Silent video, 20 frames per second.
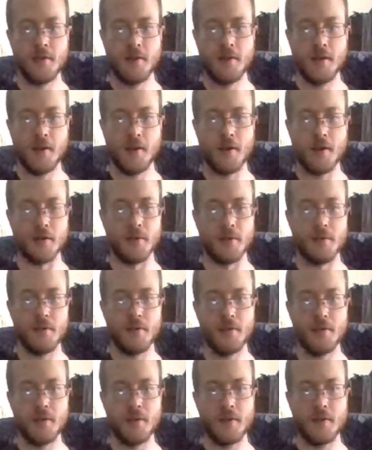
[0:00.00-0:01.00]
I don't know.
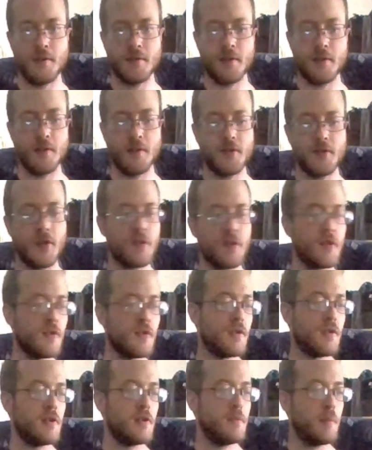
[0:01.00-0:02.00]
It's a
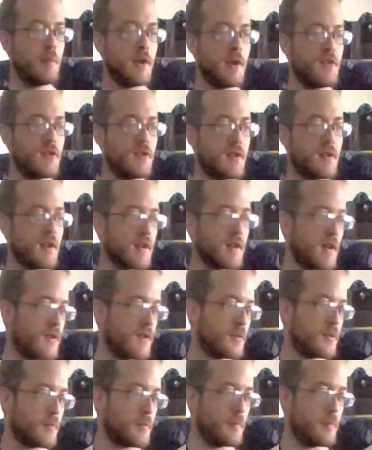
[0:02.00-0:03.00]
little basic, I
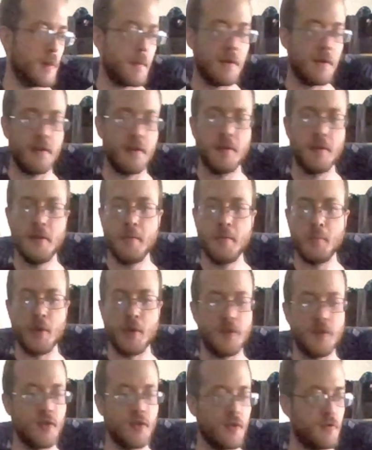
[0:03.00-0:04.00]
guess, maybe,
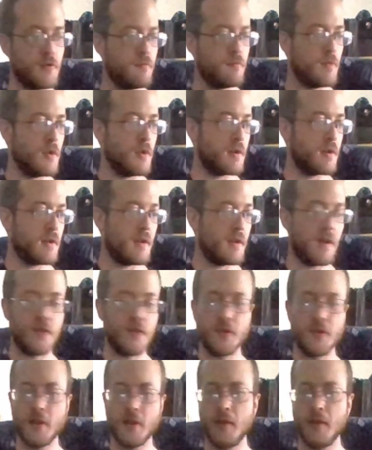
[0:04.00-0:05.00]
but it's also it
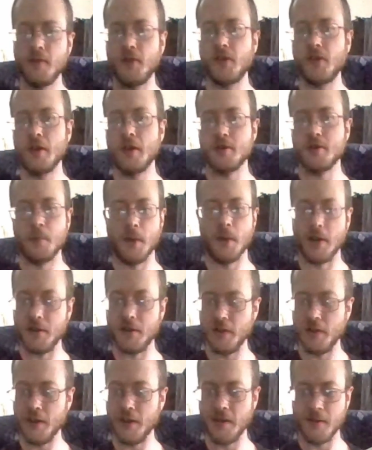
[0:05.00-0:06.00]
has a lot of nostalgia
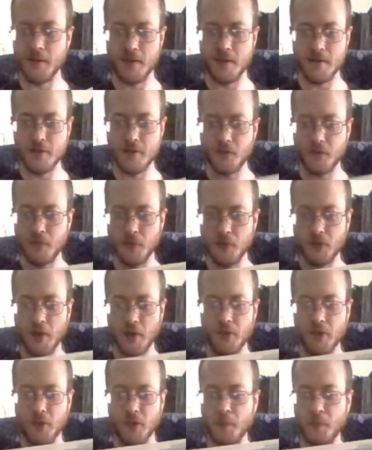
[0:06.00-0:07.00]
behind it, and it just feels
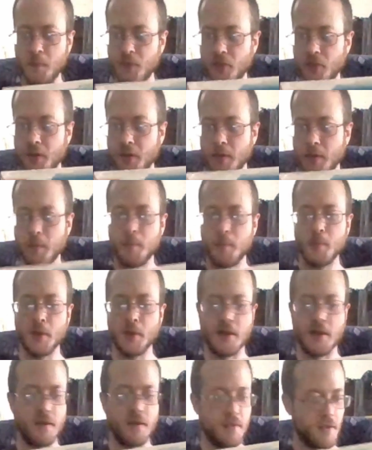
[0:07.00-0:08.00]
awesome to
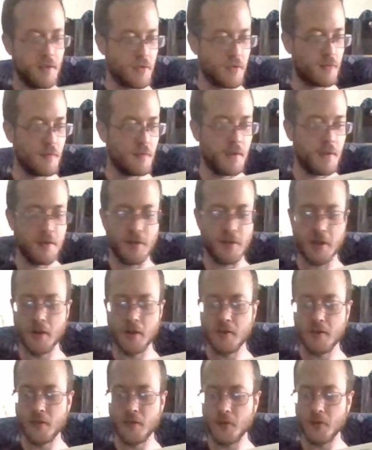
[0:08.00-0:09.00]
play. It looks fun, the
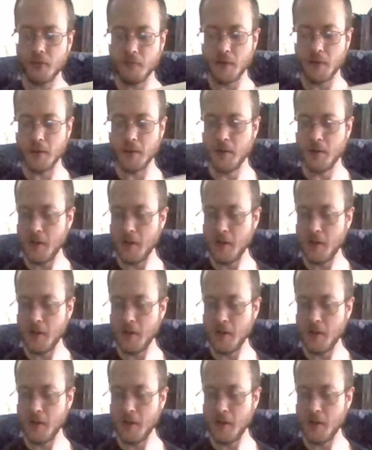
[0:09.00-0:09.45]
characters are fun.